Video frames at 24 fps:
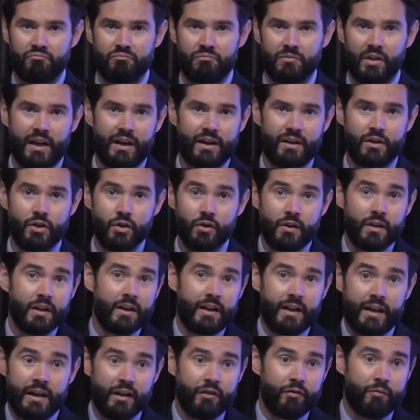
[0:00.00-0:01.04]
Like you
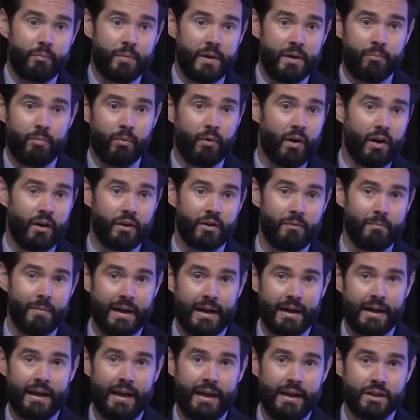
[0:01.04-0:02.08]
could give people other
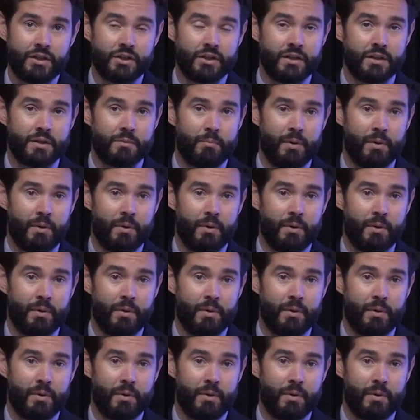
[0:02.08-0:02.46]
medications,